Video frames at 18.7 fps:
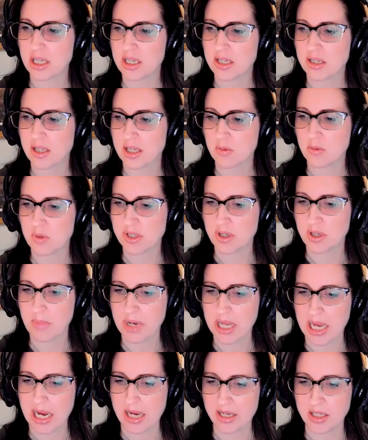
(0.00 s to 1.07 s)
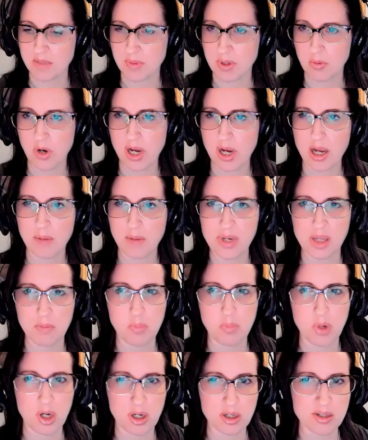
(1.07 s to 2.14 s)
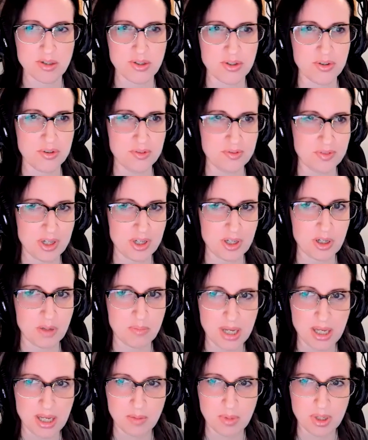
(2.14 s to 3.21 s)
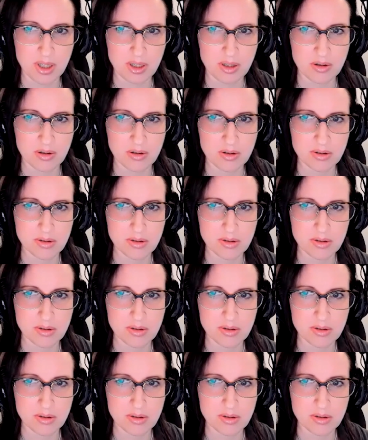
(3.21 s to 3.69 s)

It's like when somebody asks me, well, how many bugs do you feed a baby?